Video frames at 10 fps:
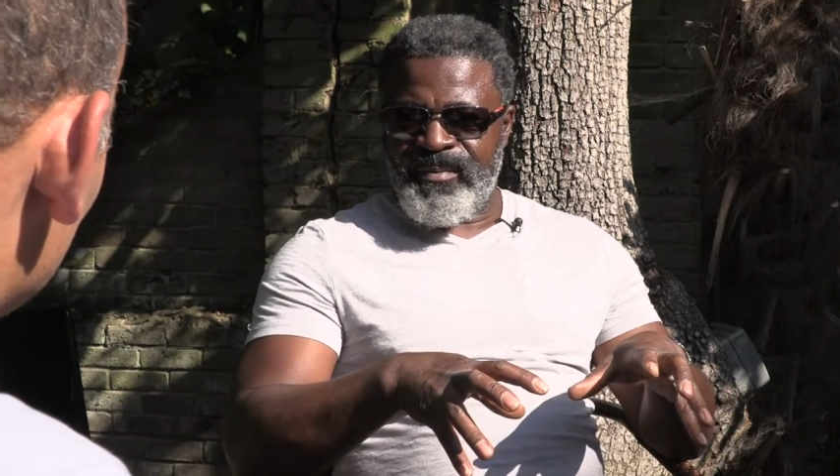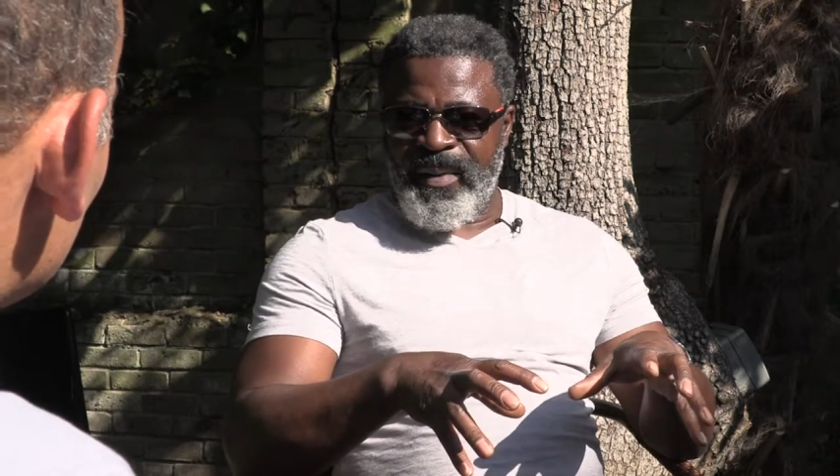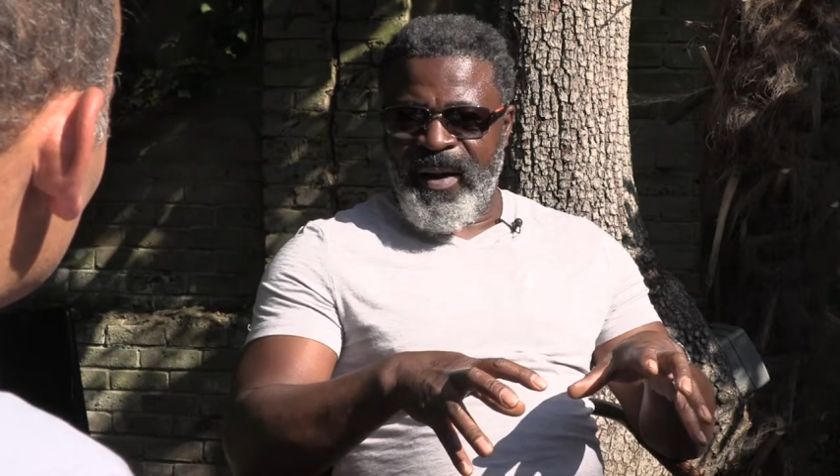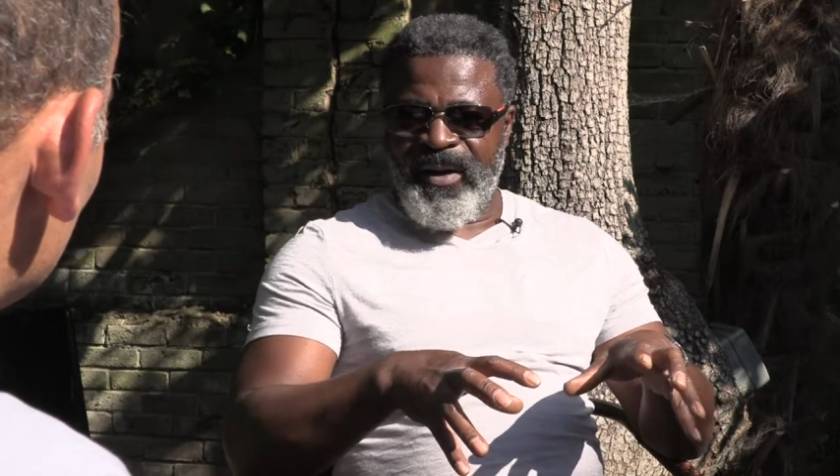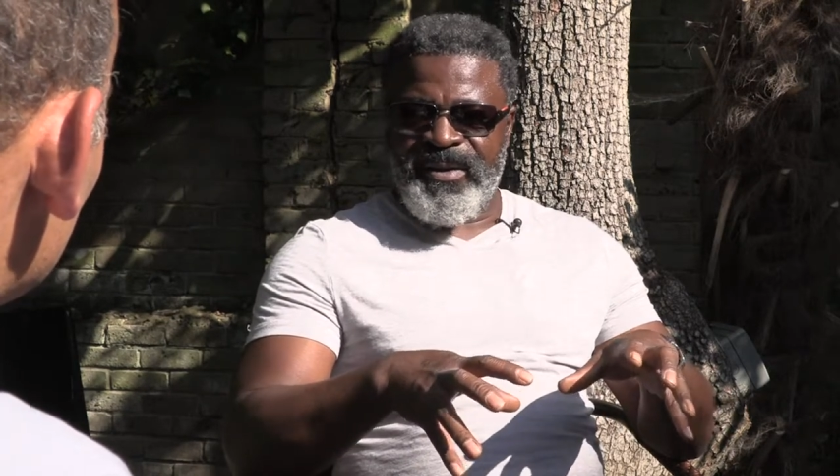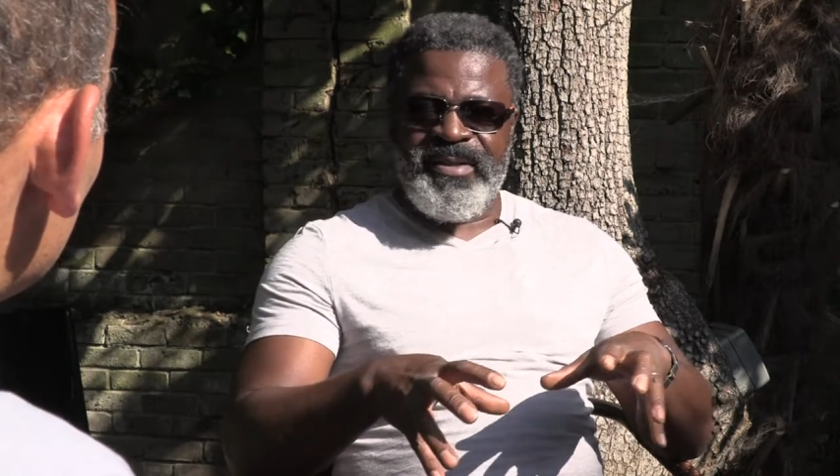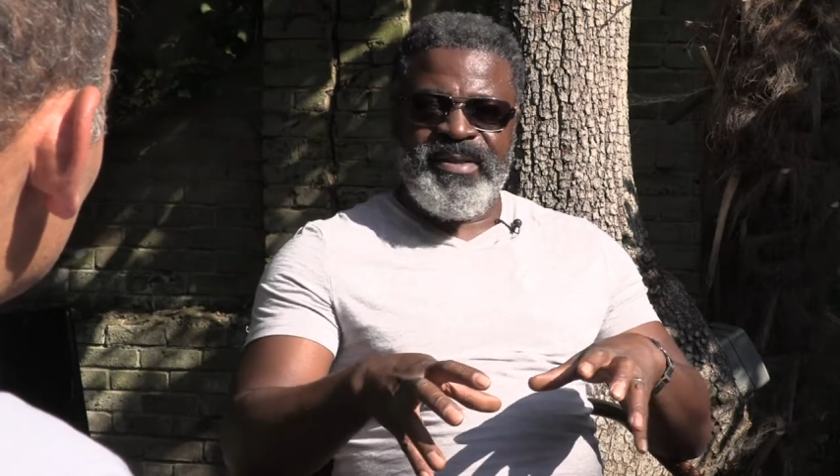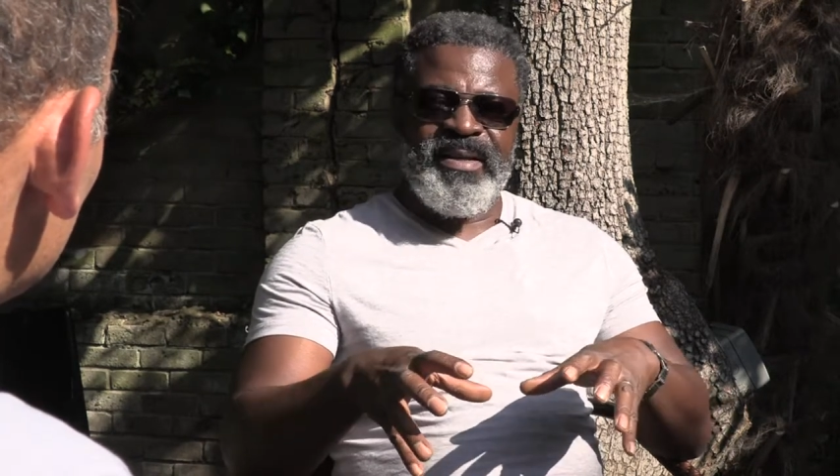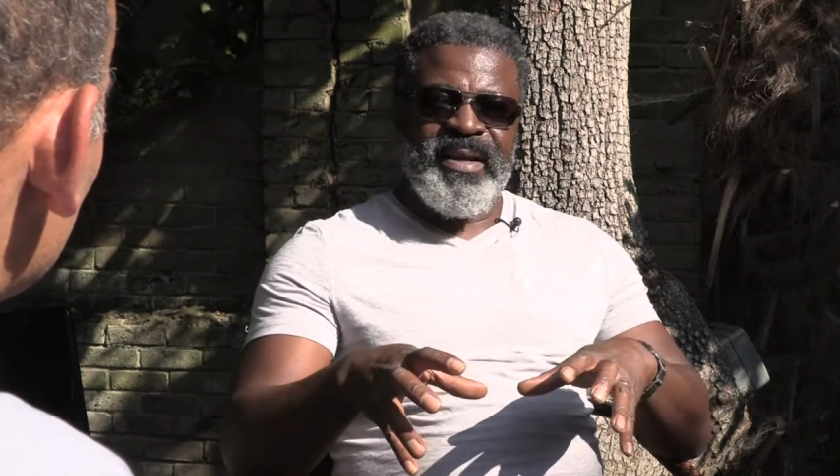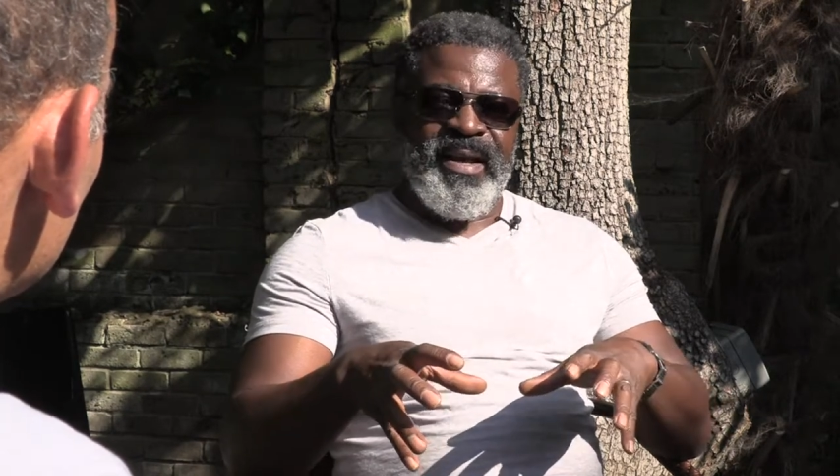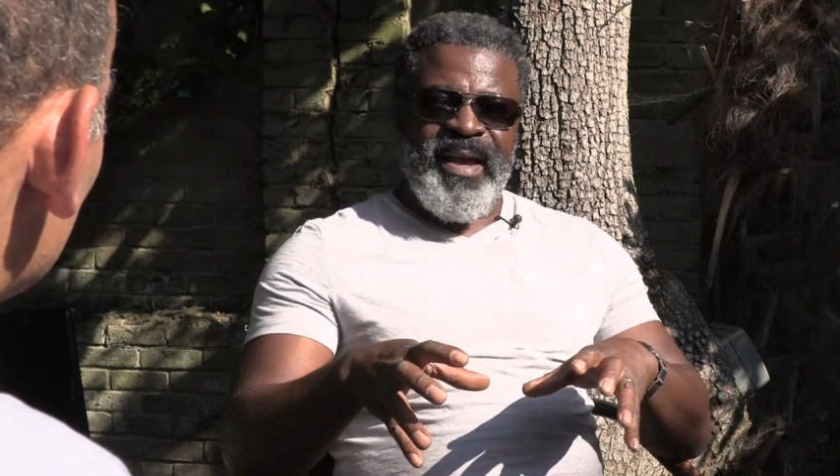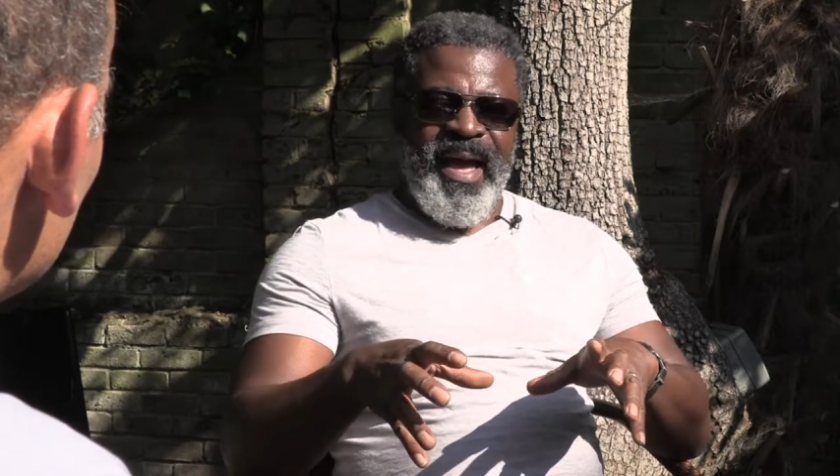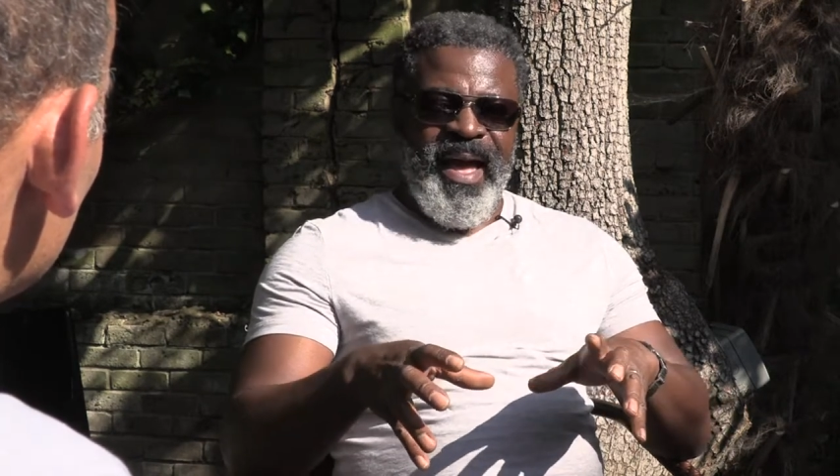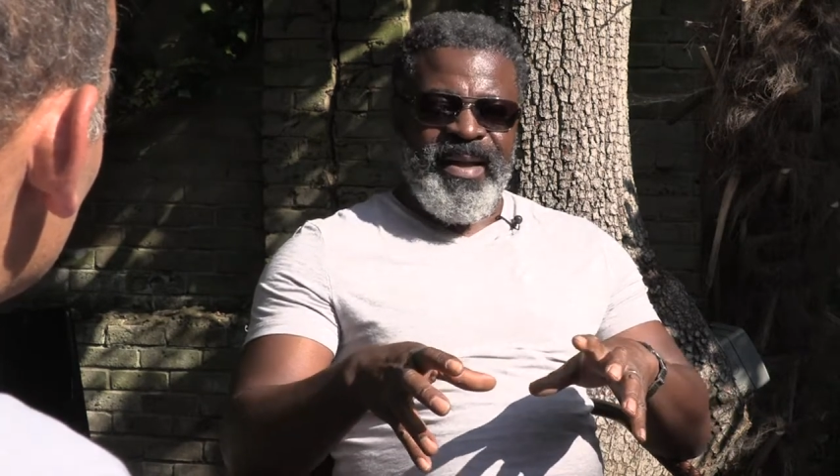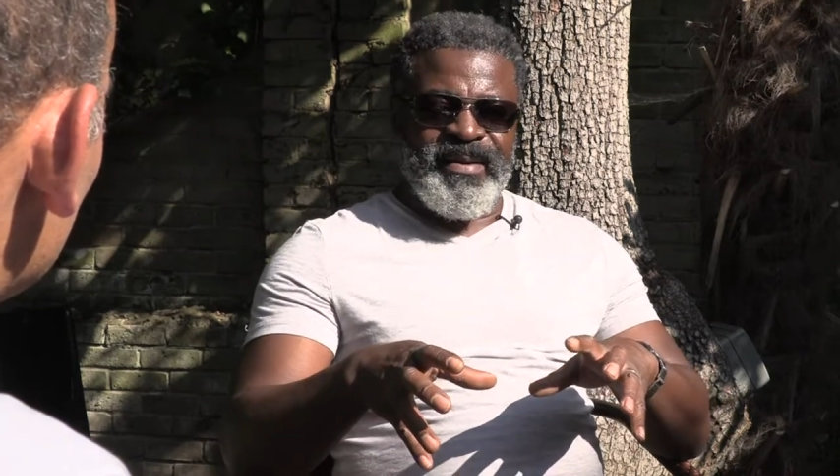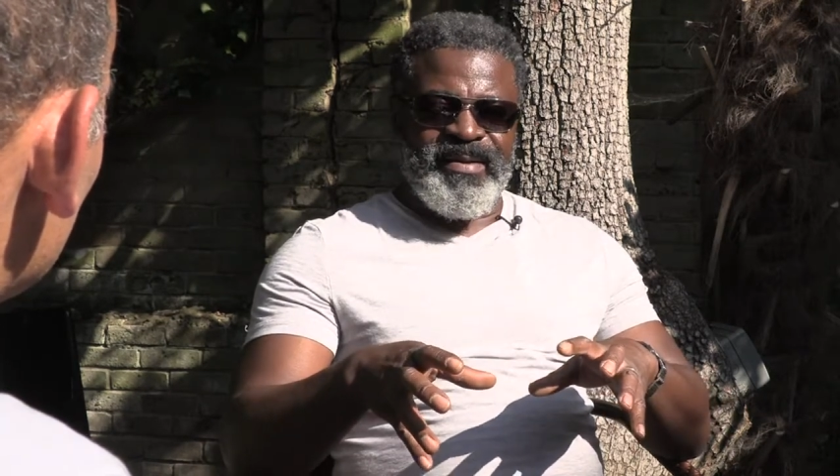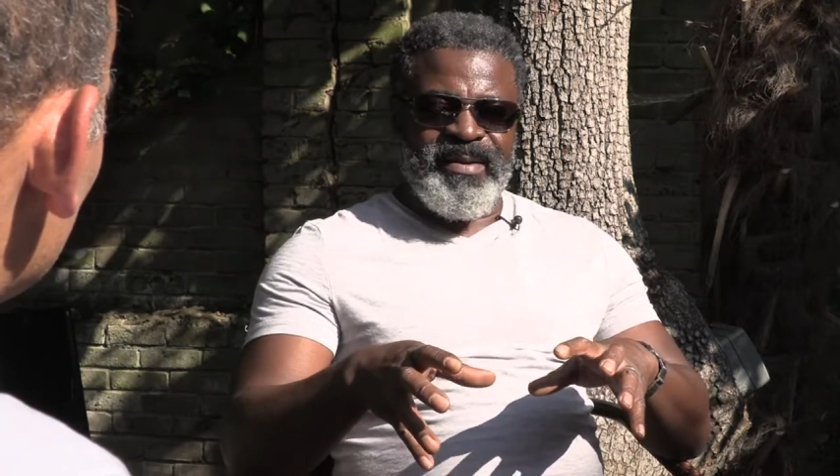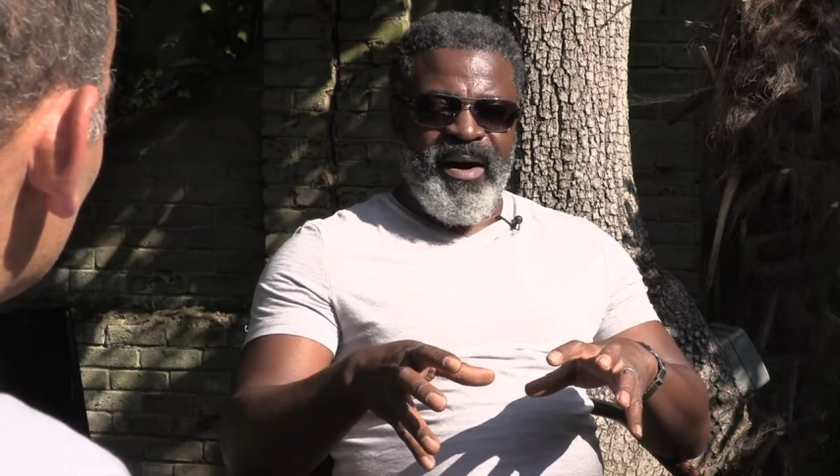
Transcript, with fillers: past and